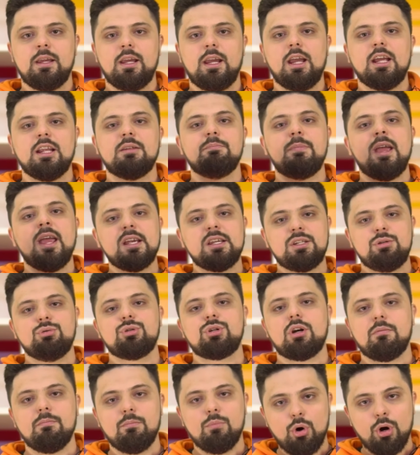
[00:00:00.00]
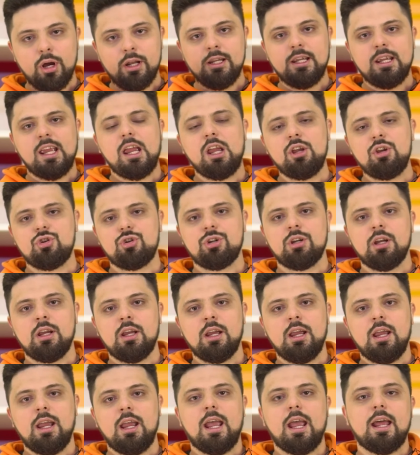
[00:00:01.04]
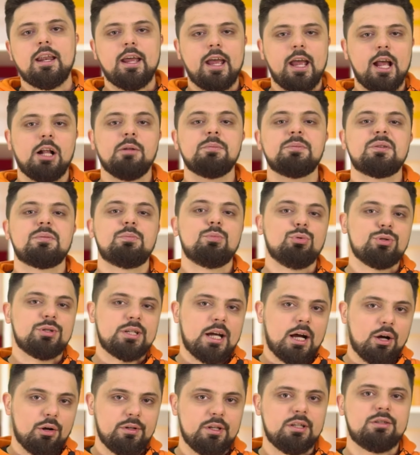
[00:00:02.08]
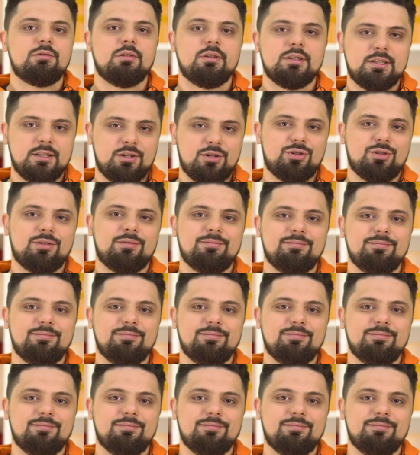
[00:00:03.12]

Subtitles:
It makes users more engaged and helps smooth out the transition.